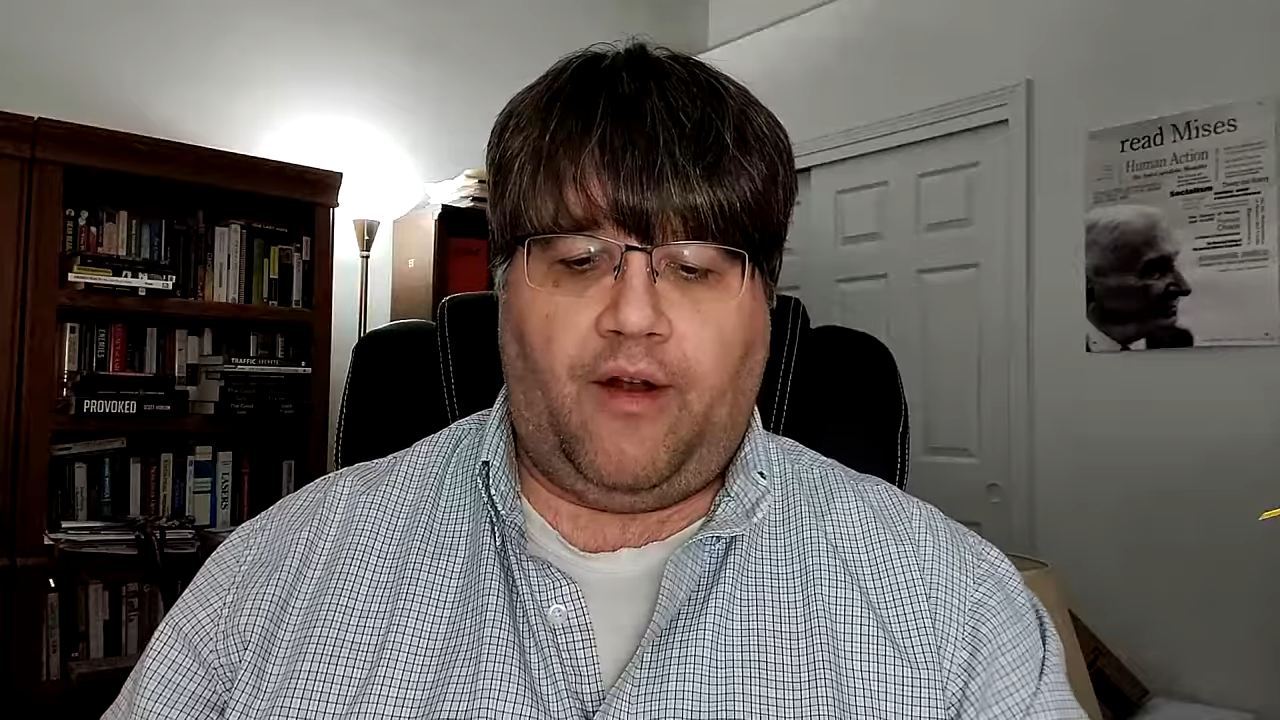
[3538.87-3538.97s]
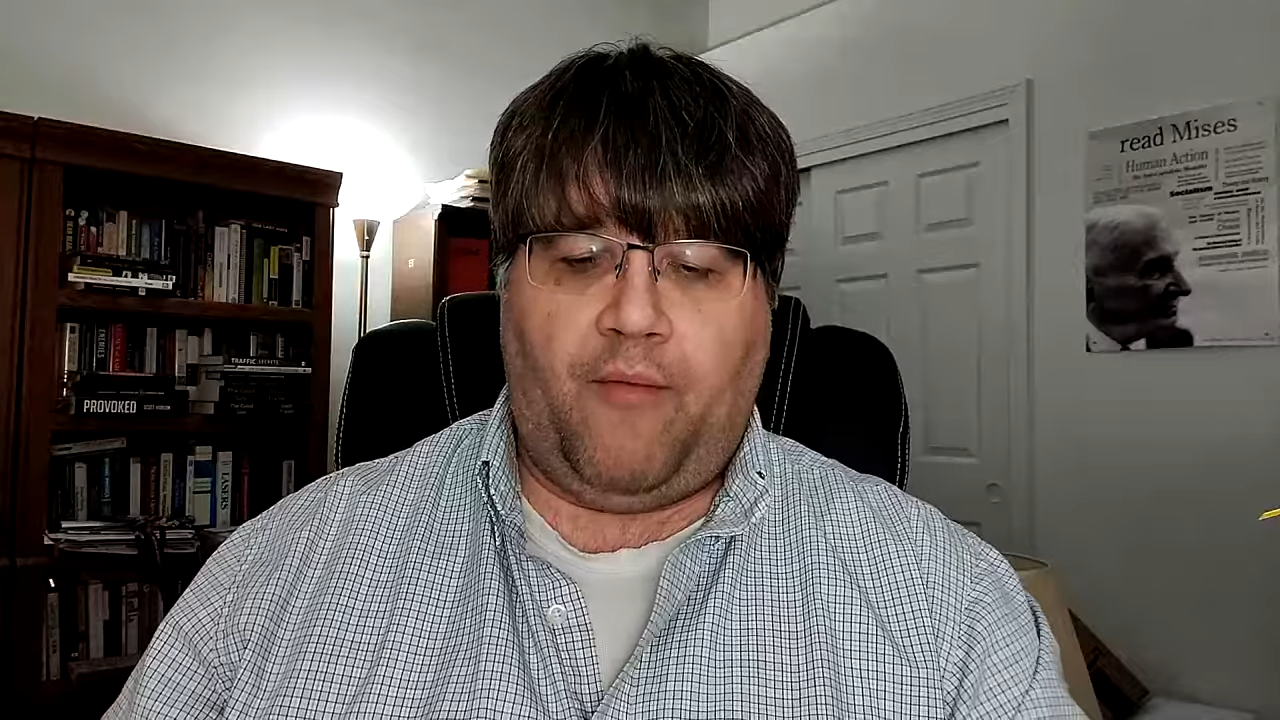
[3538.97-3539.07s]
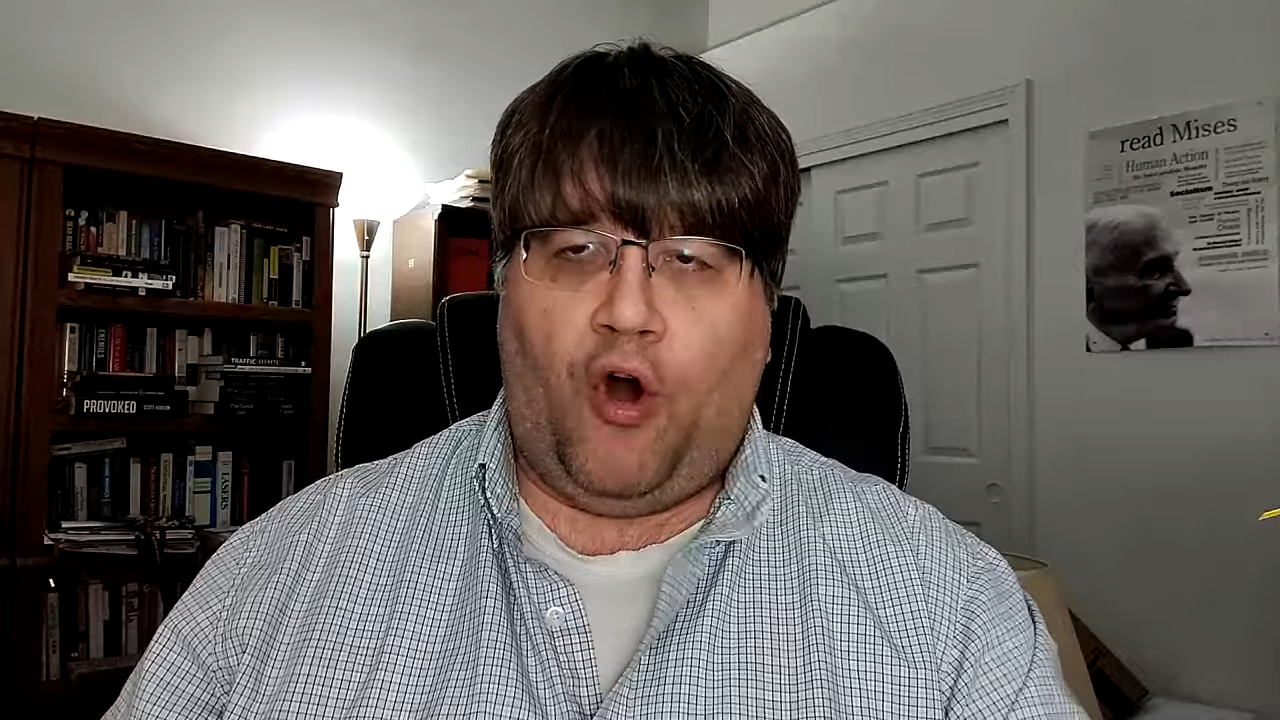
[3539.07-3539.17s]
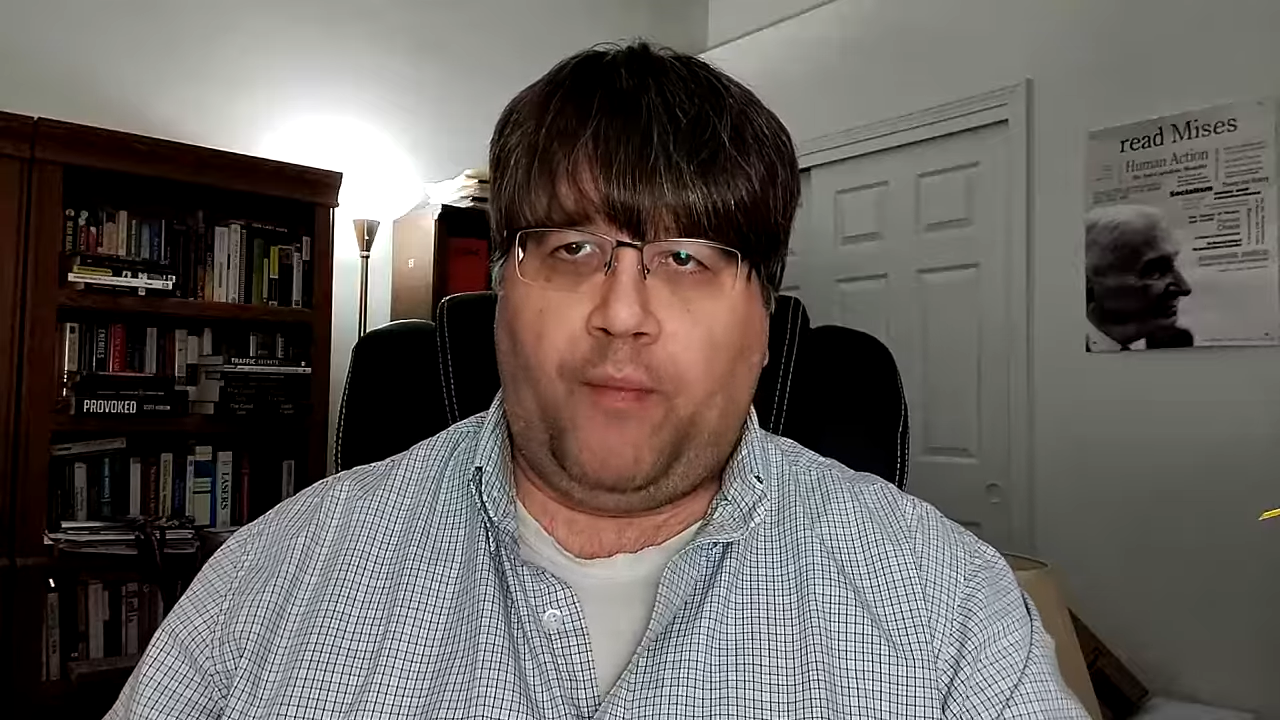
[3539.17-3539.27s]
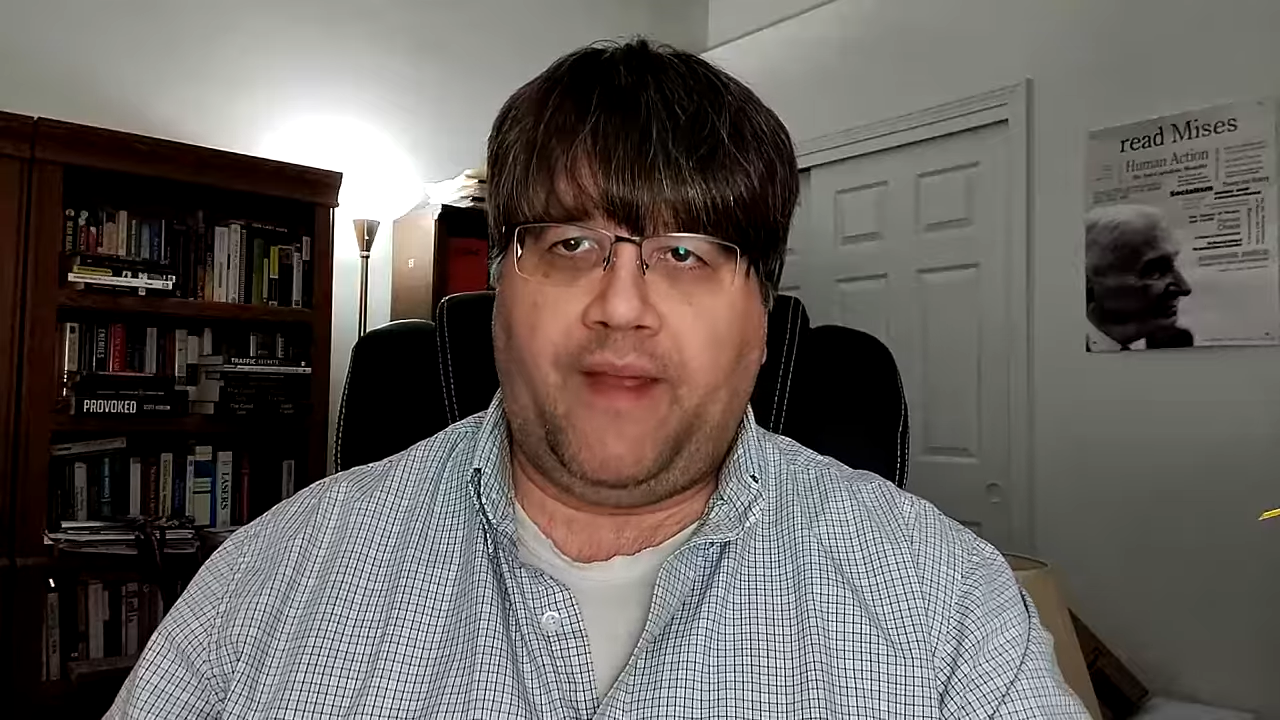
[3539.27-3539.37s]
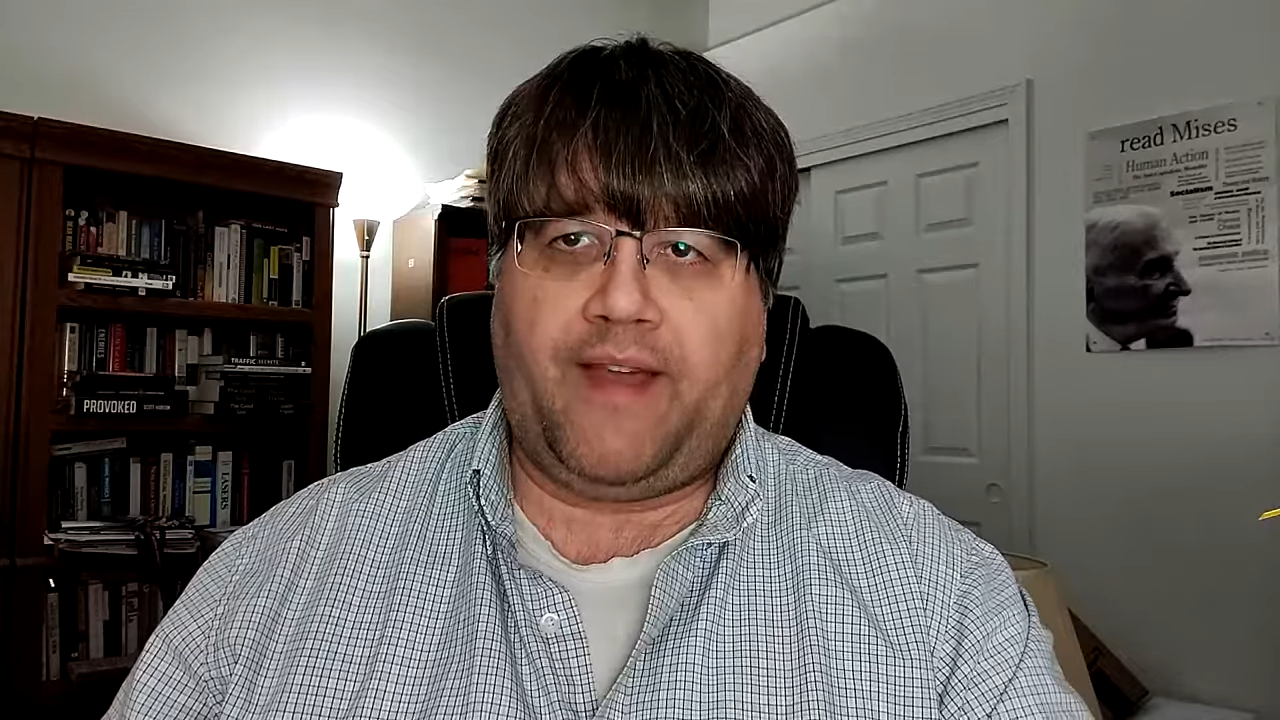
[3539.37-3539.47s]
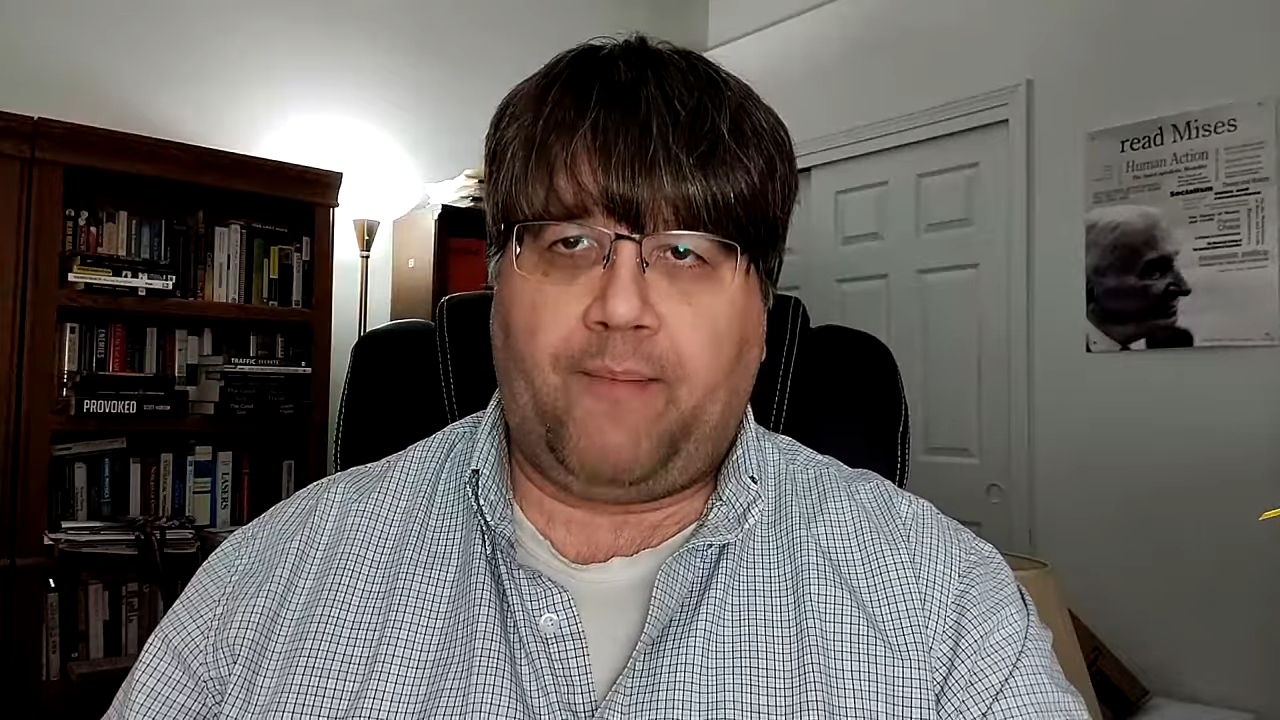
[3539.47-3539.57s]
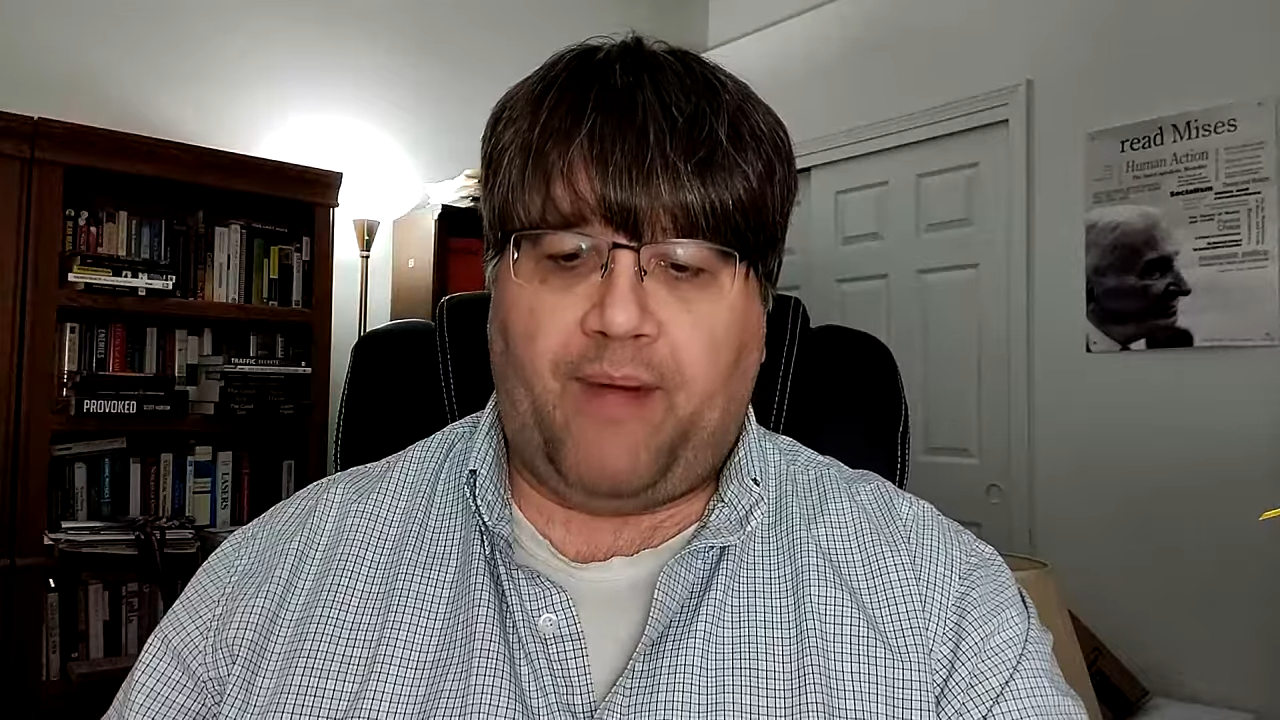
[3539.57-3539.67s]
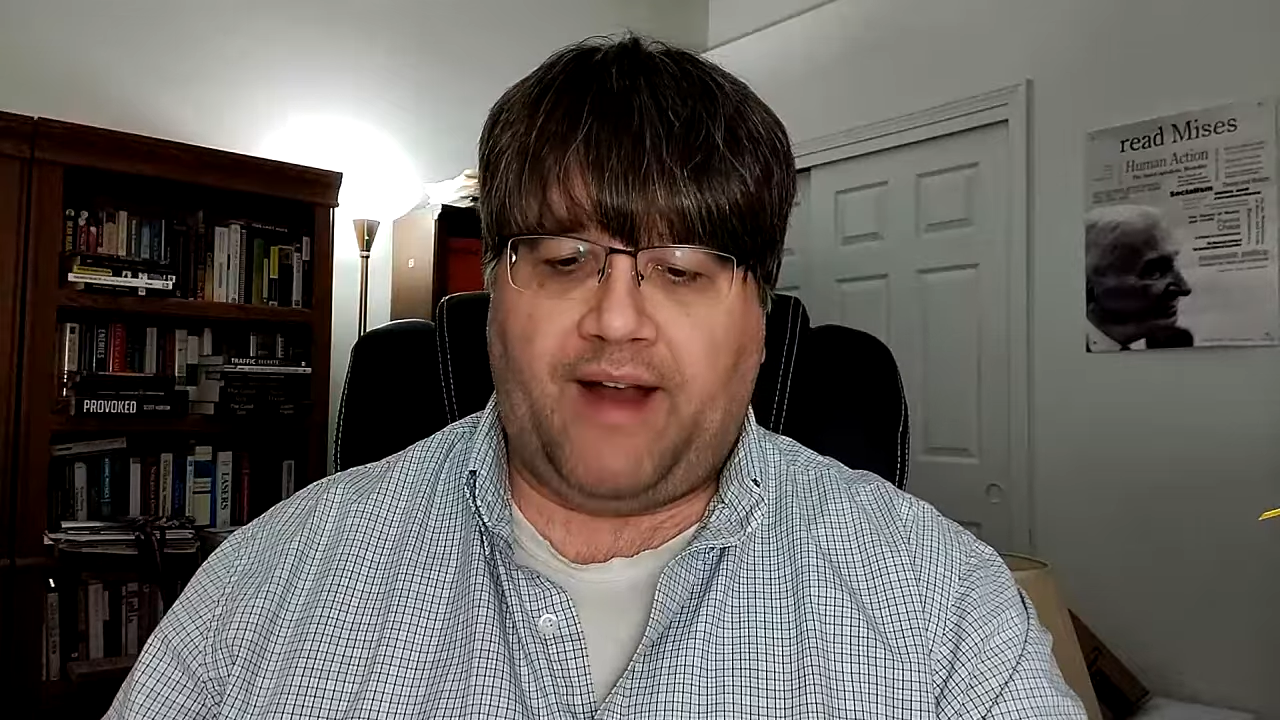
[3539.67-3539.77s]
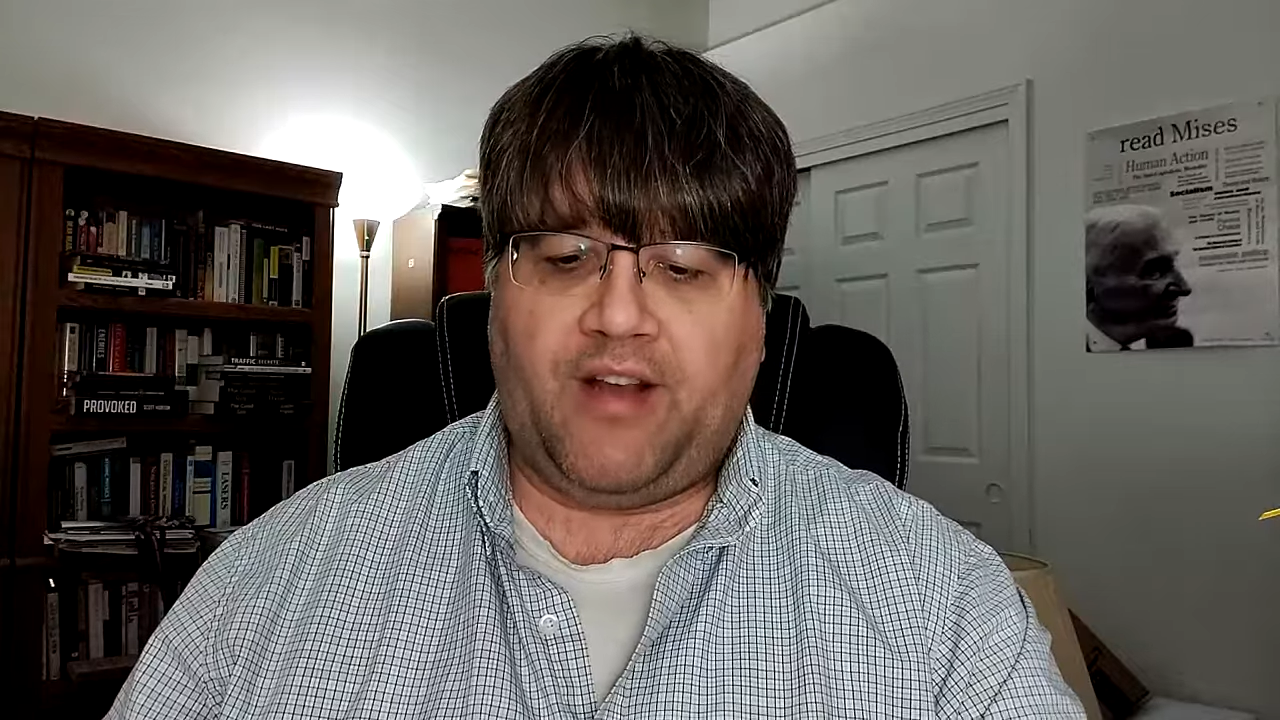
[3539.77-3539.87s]
I'm hoping
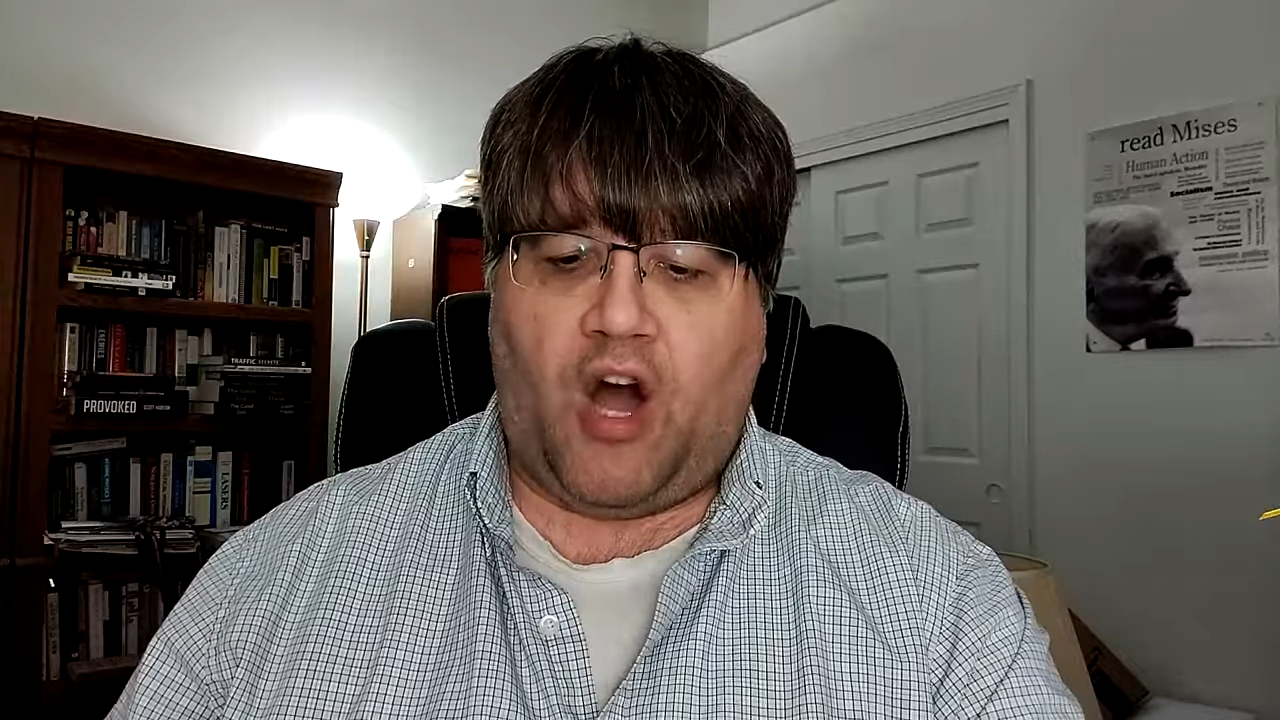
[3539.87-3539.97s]
that by